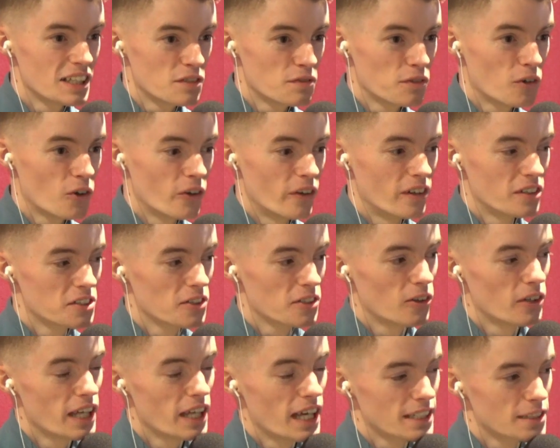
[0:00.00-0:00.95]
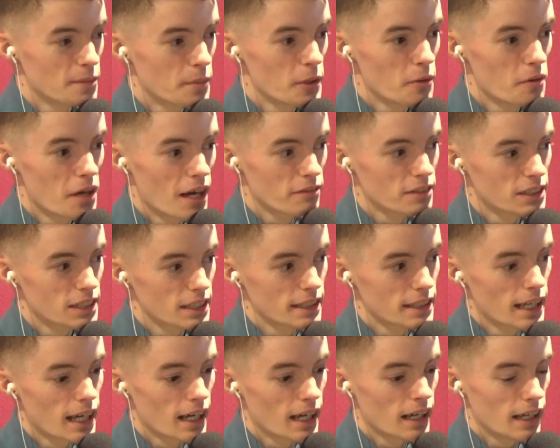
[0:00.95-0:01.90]
He's fun. So it's a pity we haven't seen
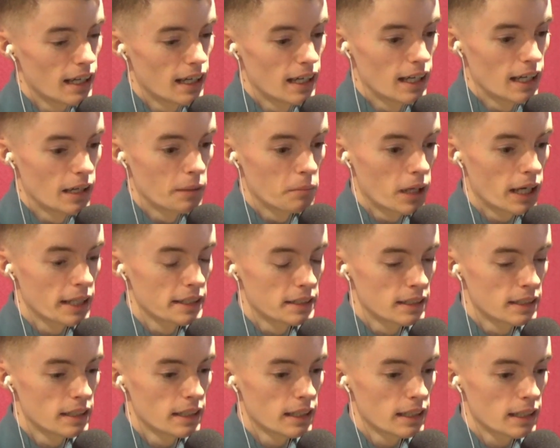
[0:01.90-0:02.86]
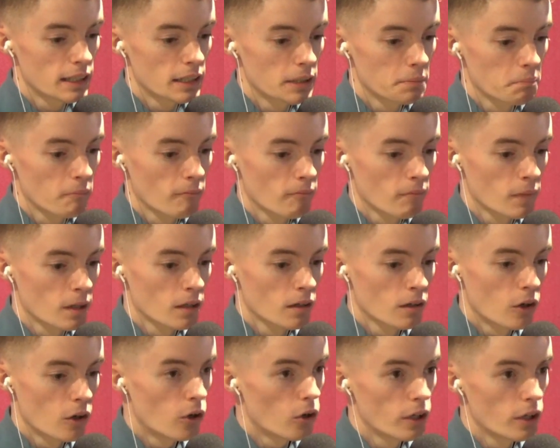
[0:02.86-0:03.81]
that. I think
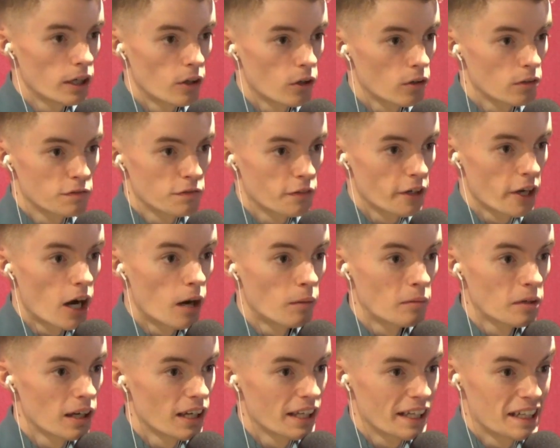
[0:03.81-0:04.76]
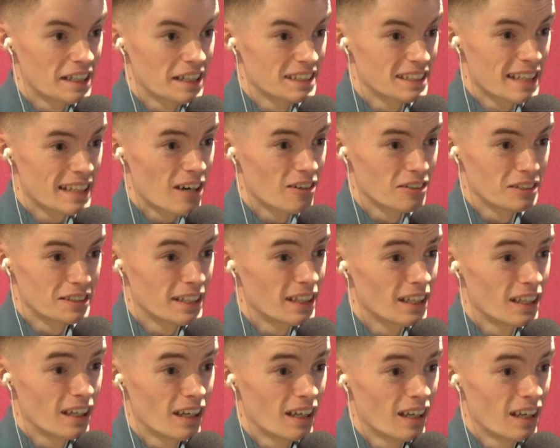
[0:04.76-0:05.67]
Jorge looked phenomenal against Darren Till.